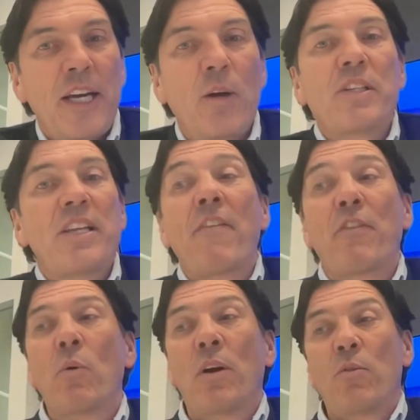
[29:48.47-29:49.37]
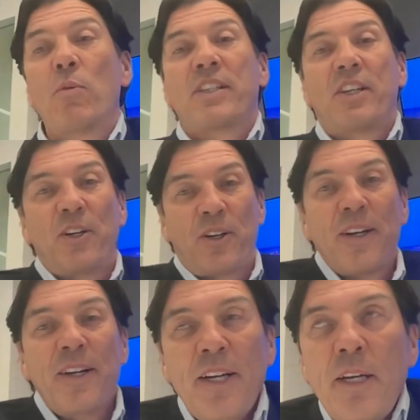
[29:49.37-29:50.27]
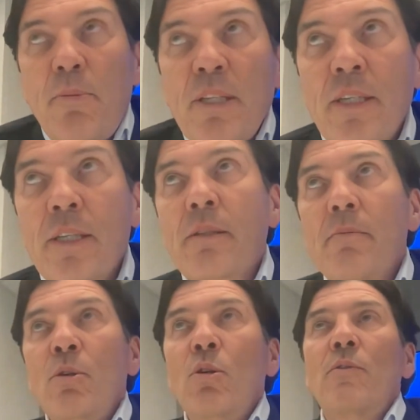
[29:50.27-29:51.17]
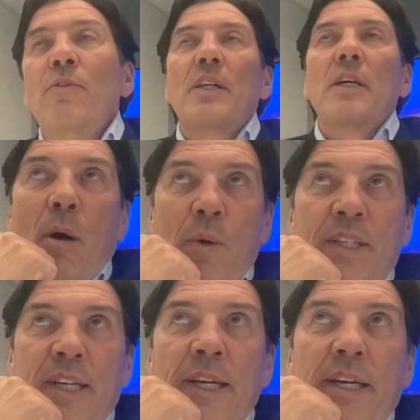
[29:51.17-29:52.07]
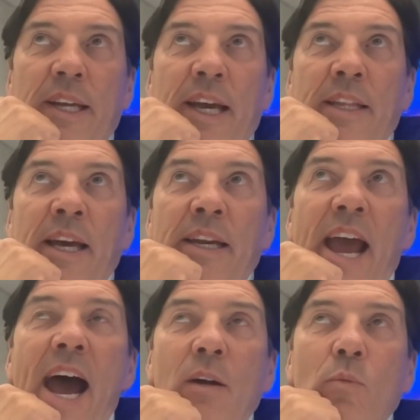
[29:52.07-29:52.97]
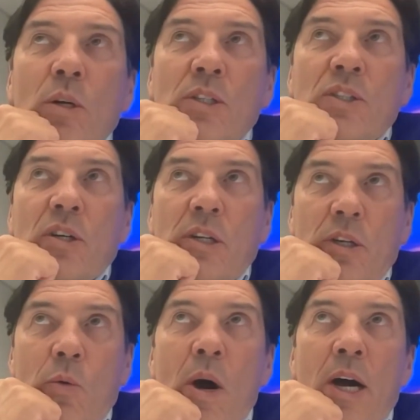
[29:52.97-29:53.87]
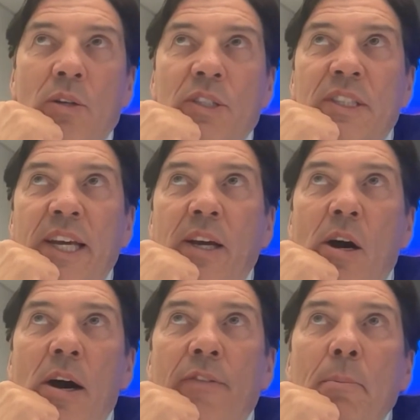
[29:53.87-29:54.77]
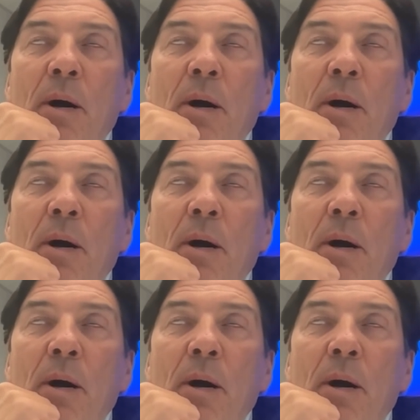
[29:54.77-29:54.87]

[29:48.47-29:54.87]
It was definitely one of the riskier business moves, but we did it. And then AdWords took a little while to take off.